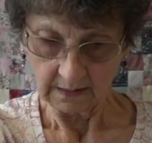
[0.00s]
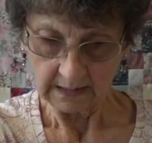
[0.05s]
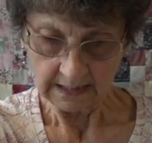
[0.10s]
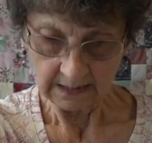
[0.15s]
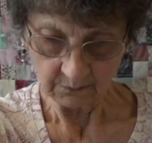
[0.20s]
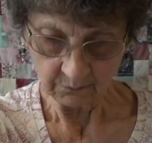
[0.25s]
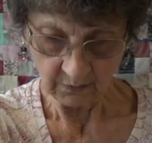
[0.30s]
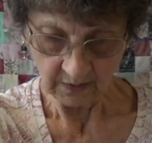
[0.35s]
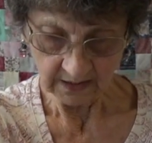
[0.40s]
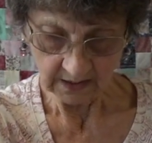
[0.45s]

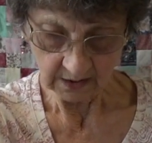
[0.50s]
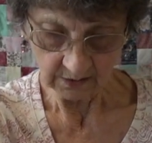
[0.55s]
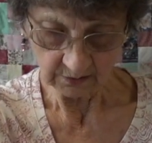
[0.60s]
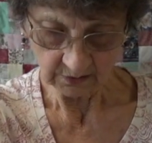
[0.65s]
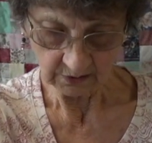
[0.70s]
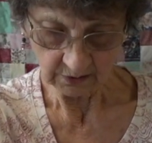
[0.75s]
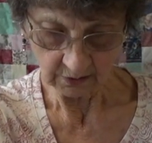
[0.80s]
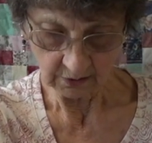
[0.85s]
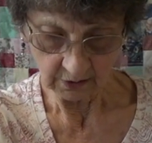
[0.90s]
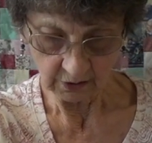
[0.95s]
And we can
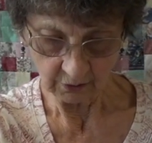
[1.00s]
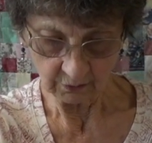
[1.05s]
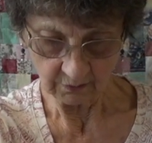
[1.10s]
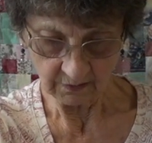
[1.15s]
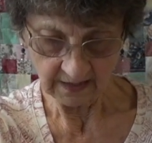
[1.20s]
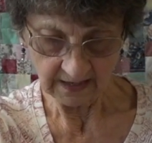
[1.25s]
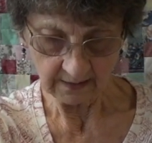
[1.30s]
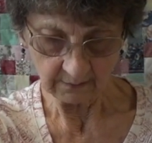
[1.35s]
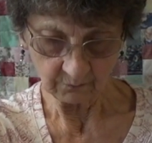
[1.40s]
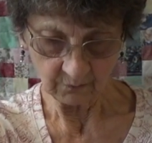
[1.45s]
secure
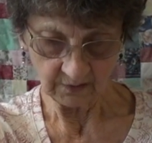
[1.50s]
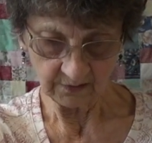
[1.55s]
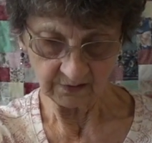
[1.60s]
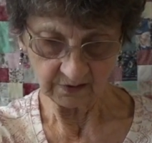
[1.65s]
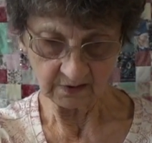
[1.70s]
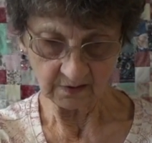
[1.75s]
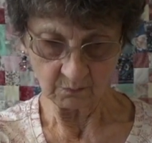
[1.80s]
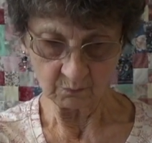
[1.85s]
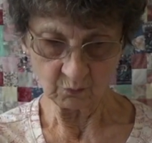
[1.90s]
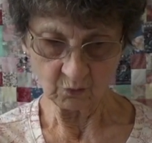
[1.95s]
that with
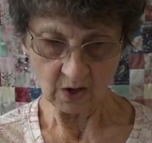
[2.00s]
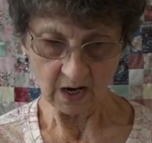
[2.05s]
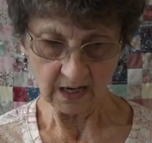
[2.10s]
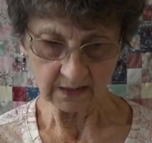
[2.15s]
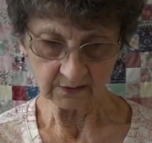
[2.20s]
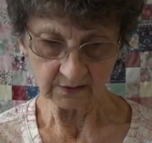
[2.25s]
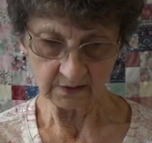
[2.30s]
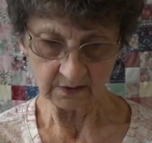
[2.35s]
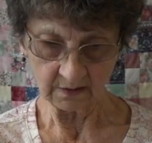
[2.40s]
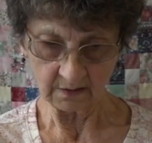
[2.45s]
some
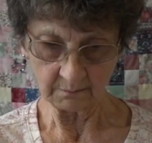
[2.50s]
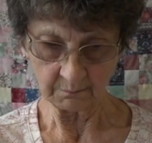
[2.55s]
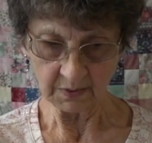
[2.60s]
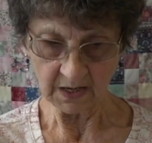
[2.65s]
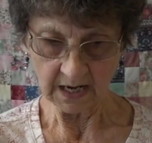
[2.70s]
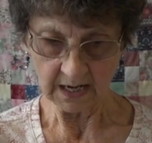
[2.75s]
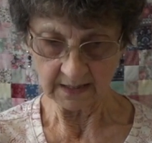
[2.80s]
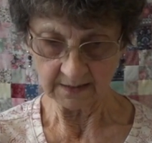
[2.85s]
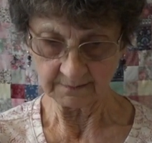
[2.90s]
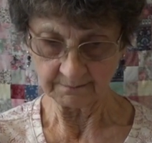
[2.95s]
rocks in the
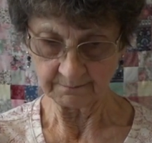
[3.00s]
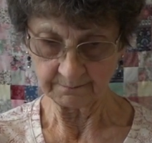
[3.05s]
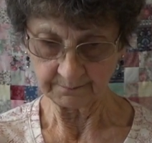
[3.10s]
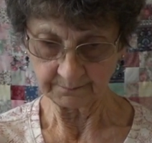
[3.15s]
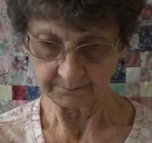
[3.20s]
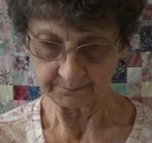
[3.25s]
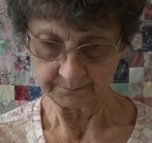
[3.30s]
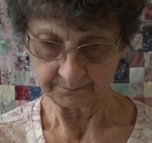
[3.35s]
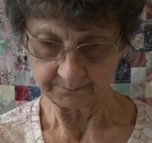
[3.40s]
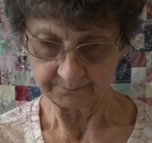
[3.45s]
bottom,
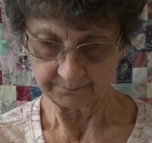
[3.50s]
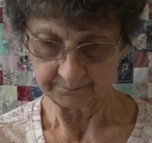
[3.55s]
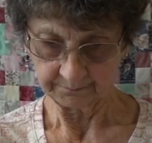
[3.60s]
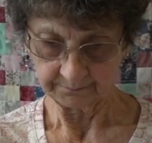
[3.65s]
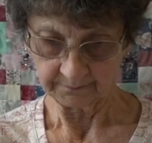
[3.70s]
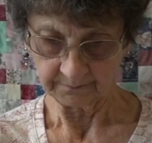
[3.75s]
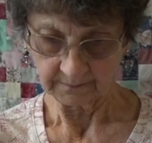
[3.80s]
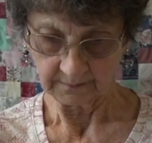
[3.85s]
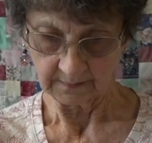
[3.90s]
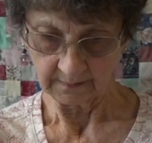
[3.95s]

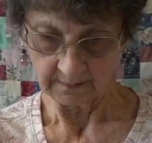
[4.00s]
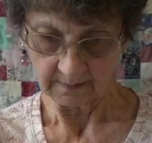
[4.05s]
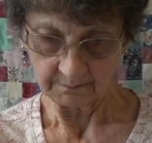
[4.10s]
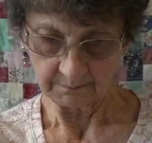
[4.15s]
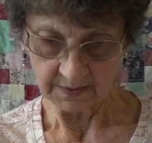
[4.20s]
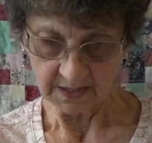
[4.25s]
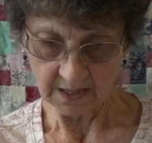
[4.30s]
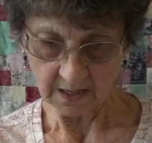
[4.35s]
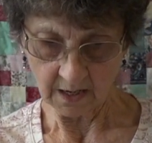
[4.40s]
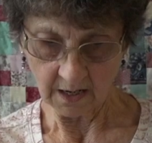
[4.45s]

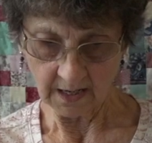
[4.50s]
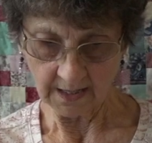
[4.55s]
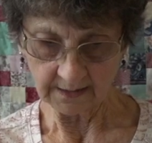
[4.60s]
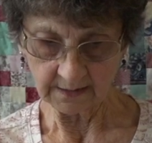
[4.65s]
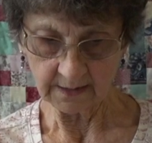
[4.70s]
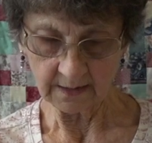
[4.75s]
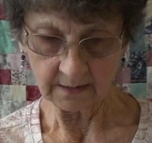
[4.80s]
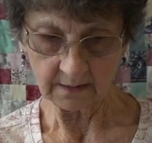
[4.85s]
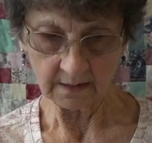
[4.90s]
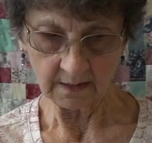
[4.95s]

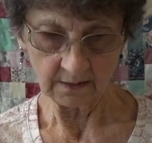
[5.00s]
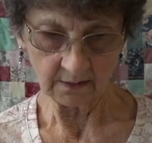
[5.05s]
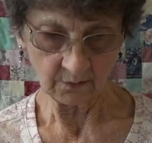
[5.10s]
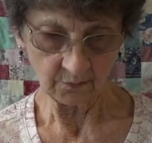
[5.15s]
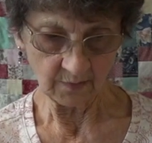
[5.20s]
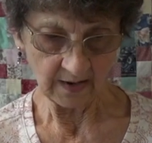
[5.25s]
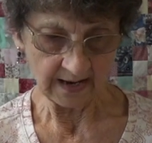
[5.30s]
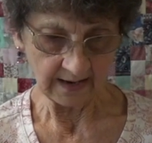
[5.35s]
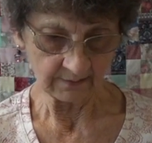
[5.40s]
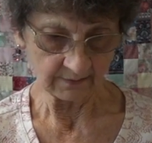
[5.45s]
behind it and
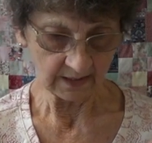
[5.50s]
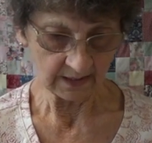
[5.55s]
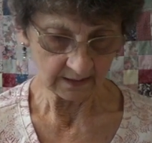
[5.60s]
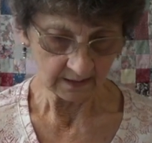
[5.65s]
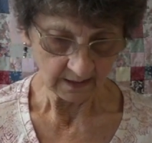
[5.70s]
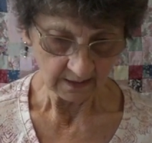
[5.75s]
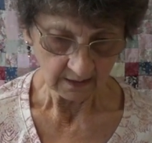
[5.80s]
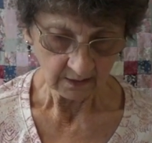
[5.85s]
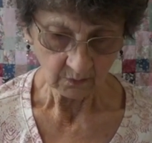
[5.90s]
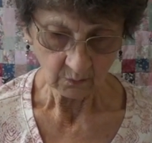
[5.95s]
around it.
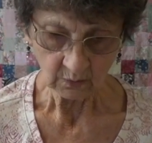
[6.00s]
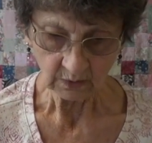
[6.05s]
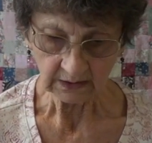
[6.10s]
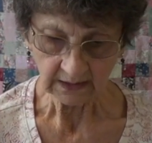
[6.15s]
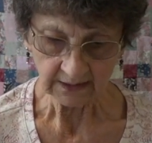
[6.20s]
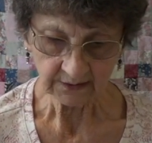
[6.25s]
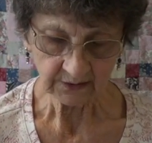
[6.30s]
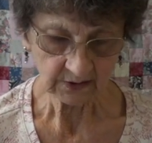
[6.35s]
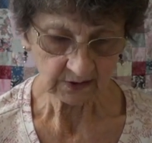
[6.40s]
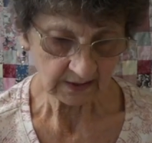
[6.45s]
Well,
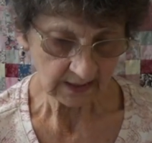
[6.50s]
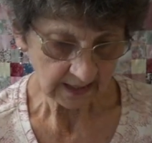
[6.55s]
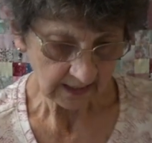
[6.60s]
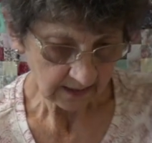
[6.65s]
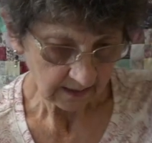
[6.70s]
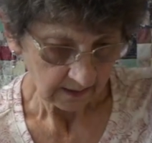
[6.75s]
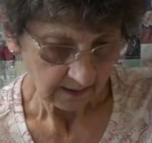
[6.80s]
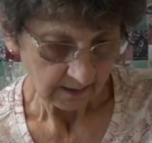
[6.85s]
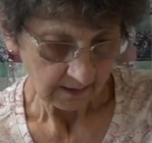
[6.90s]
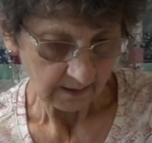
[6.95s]
let's see.